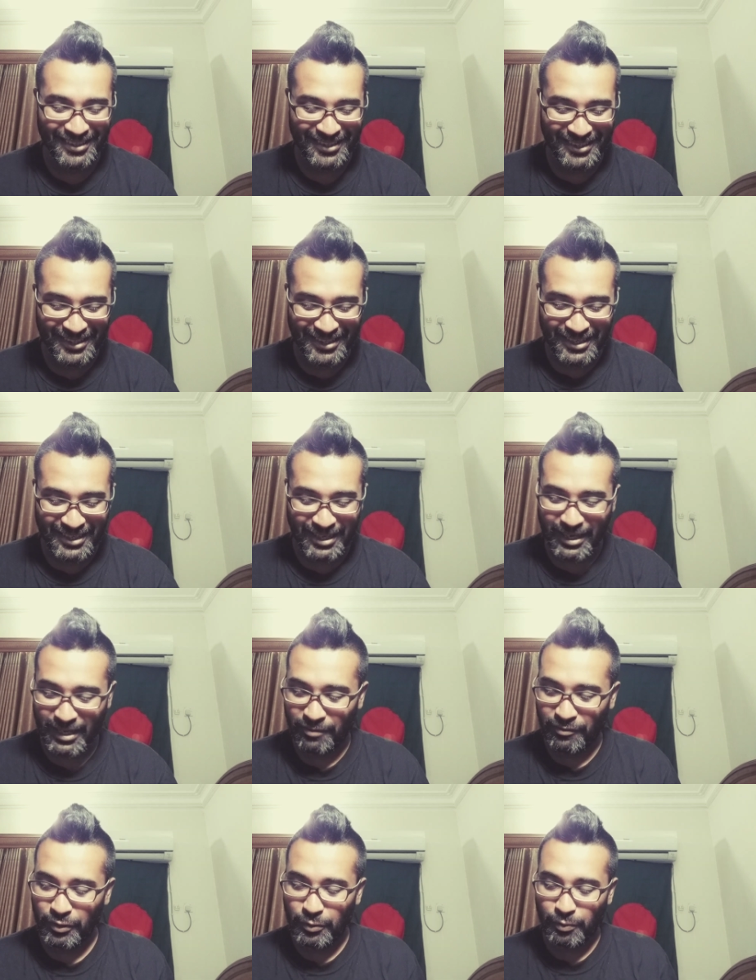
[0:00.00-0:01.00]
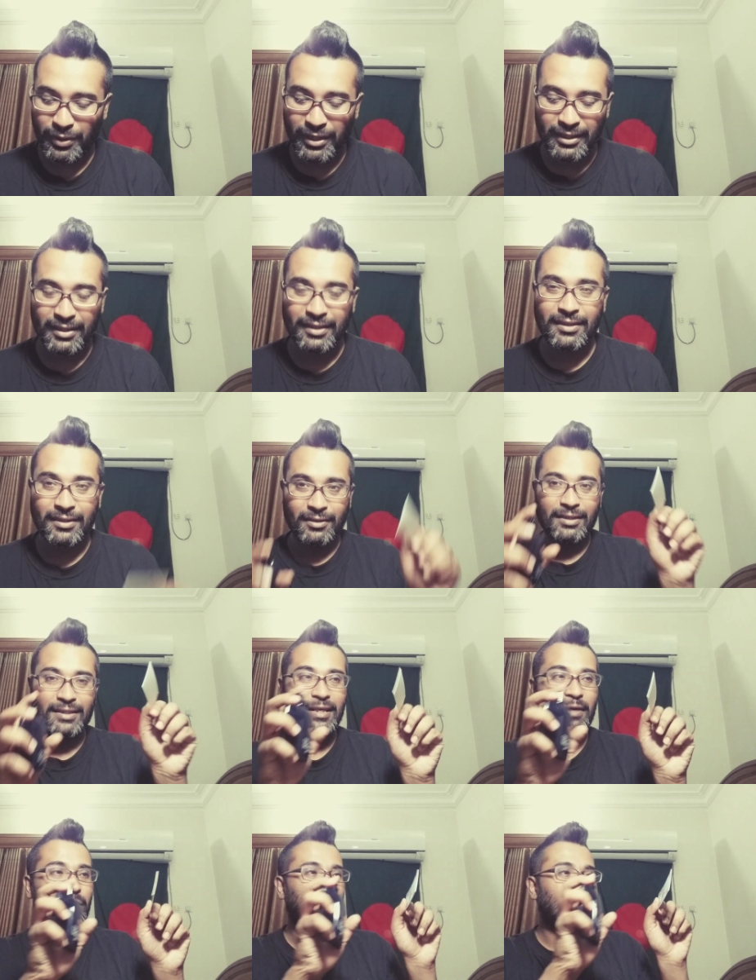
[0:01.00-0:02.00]
Uh, if you spray this on the
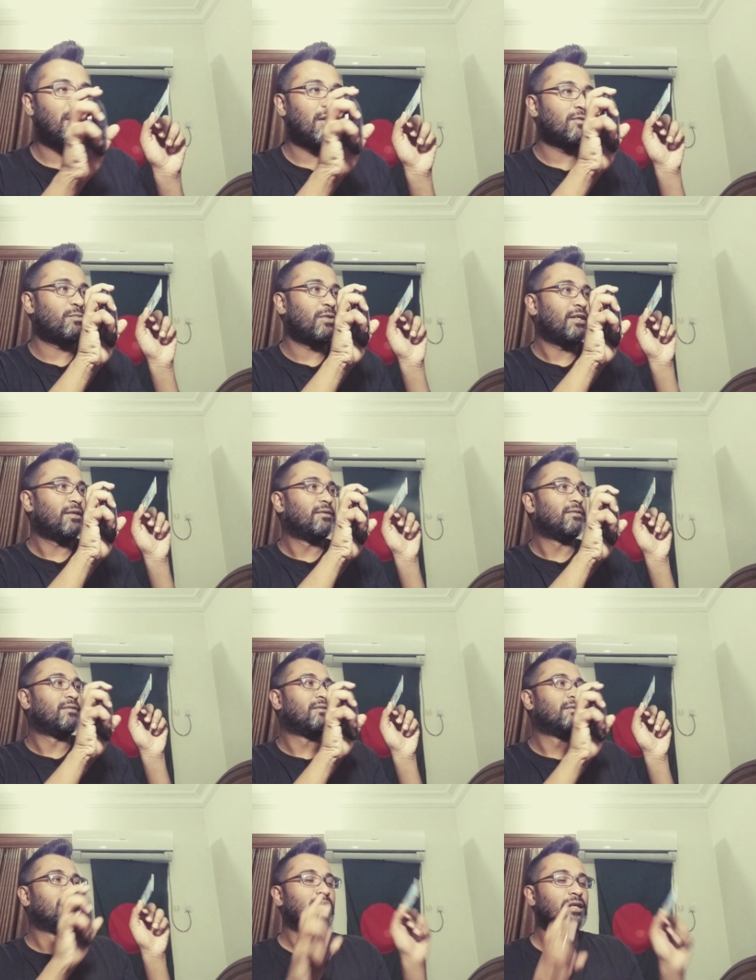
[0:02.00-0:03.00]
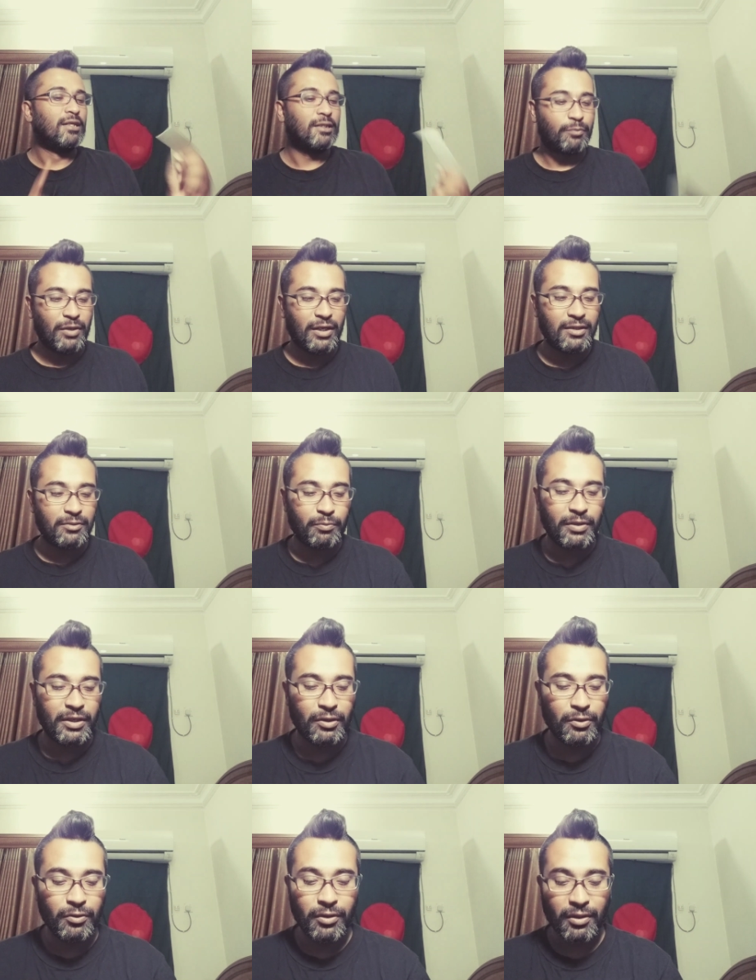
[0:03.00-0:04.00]
same paper I'll spray. Spray is
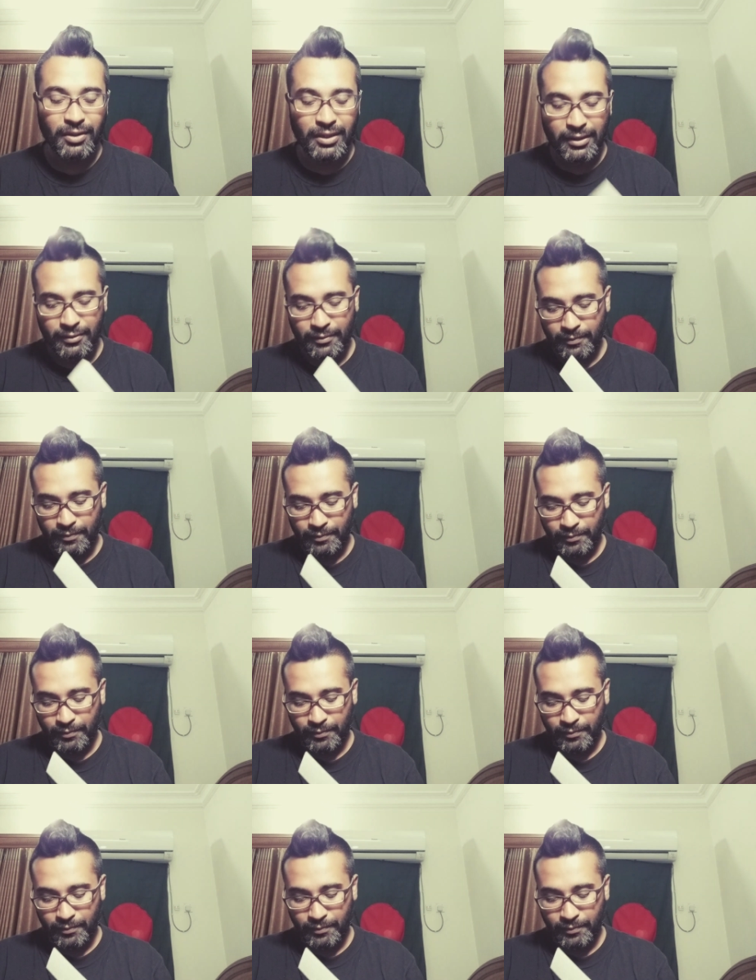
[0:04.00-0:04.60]
pretty good on this.